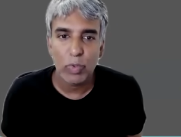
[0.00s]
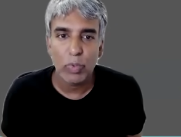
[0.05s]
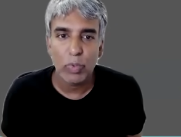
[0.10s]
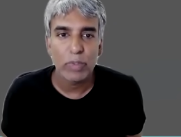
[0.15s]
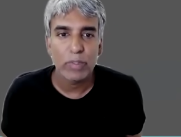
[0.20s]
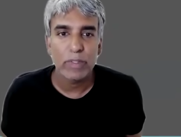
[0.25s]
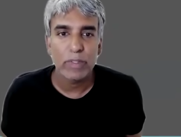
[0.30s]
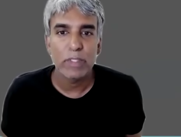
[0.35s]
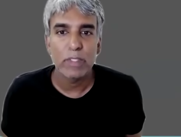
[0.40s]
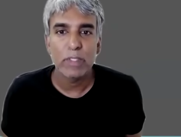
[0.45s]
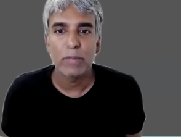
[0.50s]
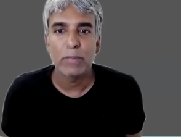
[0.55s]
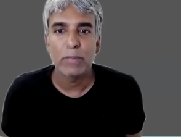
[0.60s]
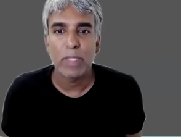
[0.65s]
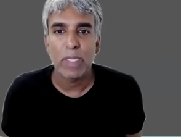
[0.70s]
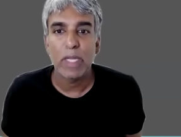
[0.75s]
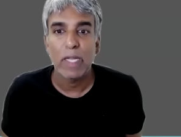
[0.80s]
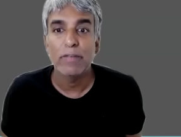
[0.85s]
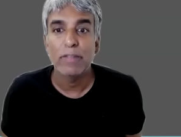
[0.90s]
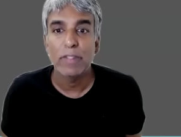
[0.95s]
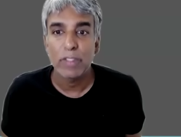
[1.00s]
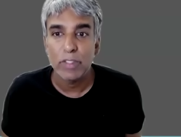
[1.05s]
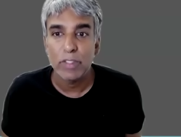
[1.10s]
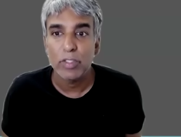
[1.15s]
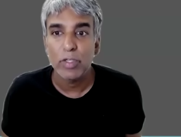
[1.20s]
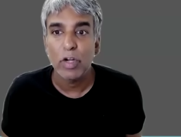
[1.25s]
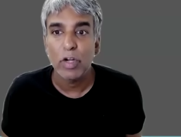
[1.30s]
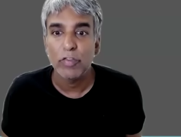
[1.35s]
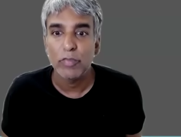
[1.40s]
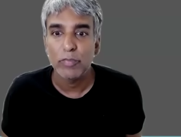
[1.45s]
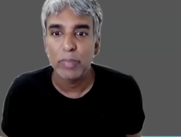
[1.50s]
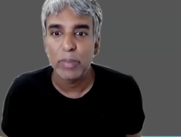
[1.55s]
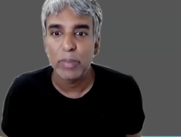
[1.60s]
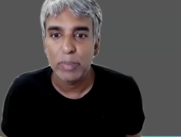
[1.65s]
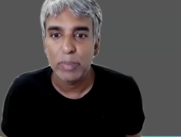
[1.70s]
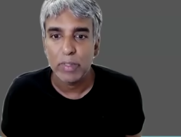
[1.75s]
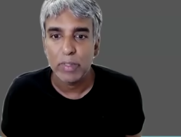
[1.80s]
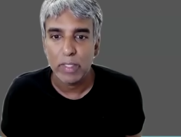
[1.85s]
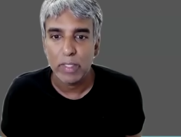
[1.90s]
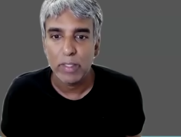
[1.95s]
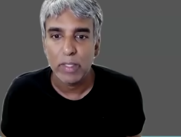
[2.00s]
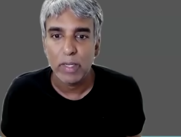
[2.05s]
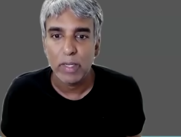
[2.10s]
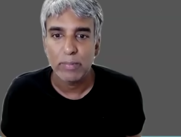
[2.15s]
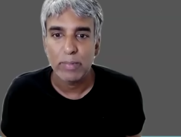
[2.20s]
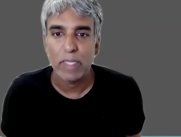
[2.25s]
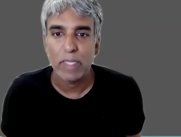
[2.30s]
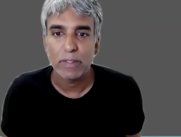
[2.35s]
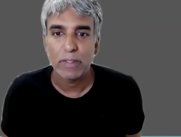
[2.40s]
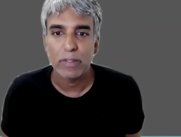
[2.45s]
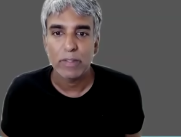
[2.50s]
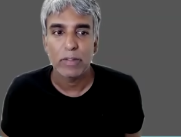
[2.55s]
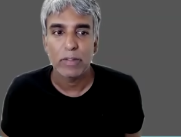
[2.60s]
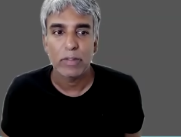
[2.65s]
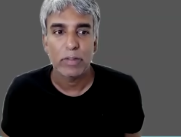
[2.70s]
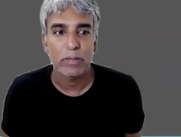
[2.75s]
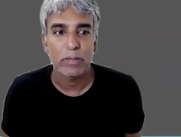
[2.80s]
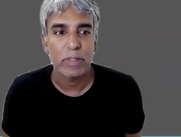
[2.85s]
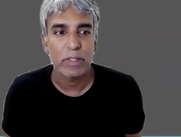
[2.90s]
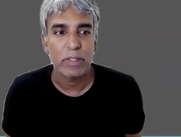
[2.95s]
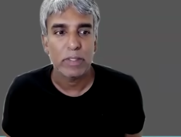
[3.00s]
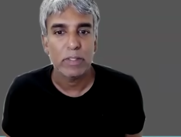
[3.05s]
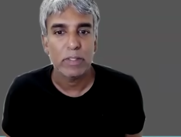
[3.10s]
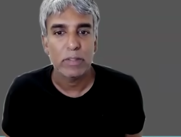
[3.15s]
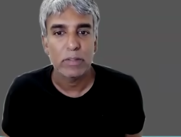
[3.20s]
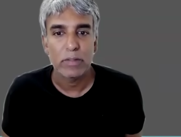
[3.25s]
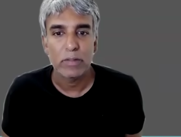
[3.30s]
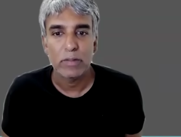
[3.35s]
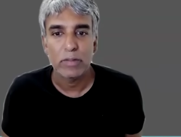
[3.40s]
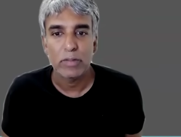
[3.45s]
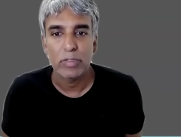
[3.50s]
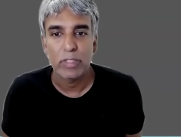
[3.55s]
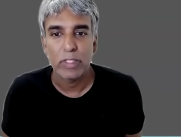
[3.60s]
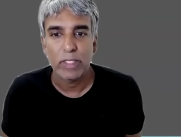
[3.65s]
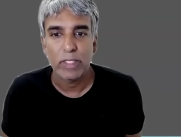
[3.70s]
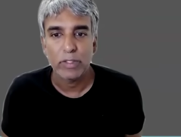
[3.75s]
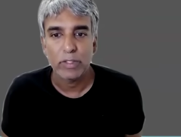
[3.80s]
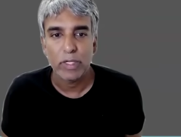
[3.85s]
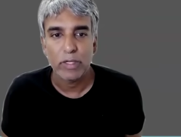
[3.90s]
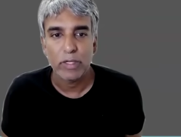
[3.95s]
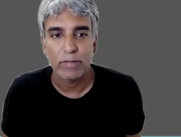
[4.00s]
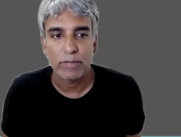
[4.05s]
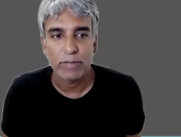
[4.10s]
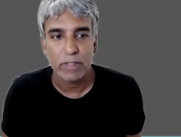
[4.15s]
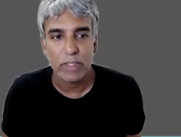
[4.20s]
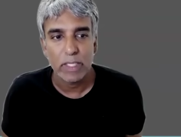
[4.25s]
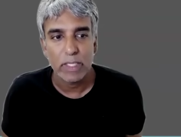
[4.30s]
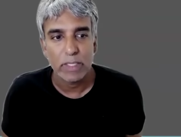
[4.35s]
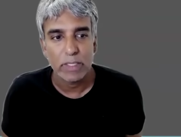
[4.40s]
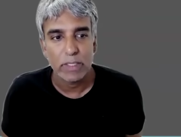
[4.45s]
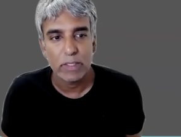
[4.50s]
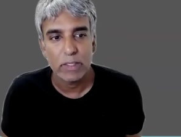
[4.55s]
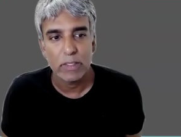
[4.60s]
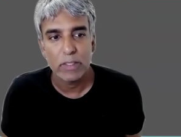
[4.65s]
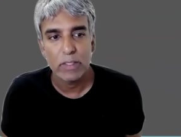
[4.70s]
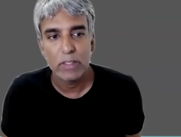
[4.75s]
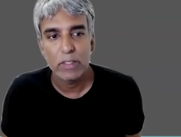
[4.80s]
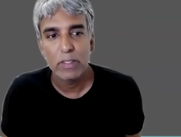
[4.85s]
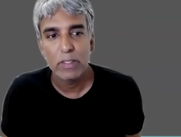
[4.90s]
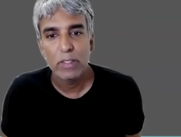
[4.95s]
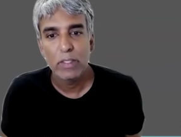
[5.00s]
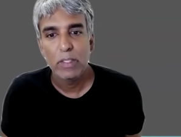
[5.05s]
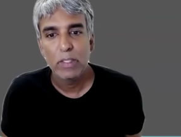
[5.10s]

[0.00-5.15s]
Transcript: whole system they have to starve people and then massacre them at these GHF sites.